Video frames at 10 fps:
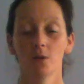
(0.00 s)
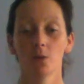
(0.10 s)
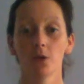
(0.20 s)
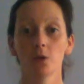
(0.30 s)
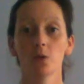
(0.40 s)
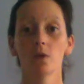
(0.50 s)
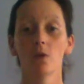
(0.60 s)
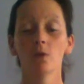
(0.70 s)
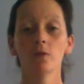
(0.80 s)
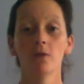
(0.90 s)
What you will
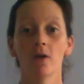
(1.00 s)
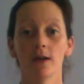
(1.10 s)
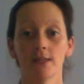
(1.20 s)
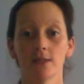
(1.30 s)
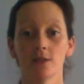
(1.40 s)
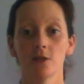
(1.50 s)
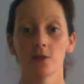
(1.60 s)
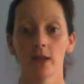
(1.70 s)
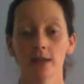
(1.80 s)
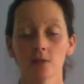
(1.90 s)
all find is that you'll
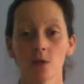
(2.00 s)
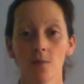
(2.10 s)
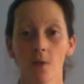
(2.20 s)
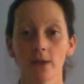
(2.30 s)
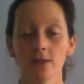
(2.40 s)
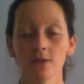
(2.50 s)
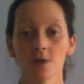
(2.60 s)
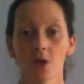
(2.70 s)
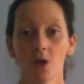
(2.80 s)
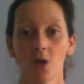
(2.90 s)
get to a point
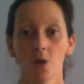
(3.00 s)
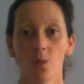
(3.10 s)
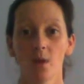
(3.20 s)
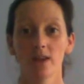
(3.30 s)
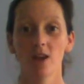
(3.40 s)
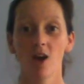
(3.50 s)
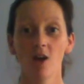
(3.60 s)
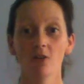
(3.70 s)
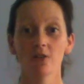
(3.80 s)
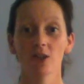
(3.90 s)
where you
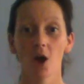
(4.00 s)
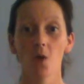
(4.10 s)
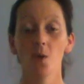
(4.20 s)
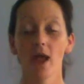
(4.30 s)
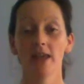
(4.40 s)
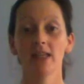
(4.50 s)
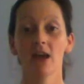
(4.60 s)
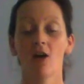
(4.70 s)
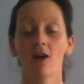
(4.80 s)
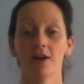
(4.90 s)
can't go any
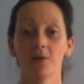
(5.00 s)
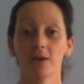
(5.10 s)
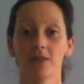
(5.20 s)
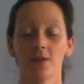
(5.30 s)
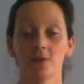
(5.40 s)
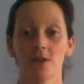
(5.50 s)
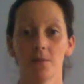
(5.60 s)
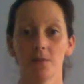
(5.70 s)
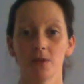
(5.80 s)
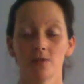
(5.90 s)
higher with those
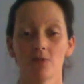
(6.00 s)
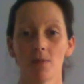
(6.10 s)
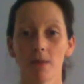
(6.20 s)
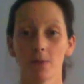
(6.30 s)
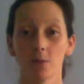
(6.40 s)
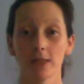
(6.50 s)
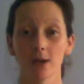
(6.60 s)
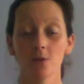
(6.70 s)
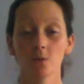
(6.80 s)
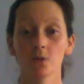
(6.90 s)
numbers. And remember, we
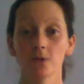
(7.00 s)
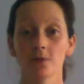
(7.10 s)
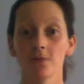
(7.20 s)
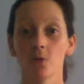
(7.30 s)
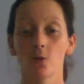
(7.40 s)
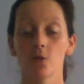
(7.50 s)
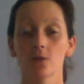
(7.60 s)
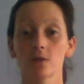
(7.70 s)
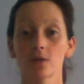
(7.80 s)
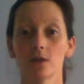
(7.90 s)
don't want to
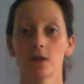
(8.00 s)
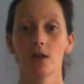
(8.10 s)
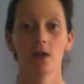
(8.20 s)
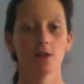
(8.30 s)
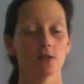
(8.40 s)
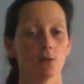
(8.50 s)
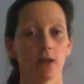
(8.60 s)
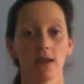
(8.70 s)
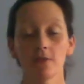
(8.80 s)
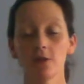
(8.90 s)
force. So
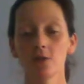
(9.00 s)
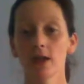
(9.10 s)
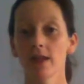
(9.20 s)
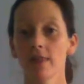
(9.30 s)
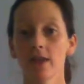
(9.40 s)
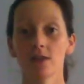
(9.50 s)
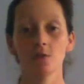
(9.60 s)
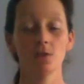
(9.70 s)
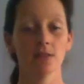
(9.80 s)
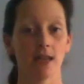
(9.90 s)
whenever you get there, you
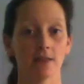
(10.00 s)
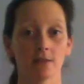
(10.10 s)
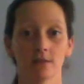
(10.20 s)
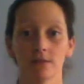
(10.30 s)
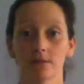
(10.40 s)
settle.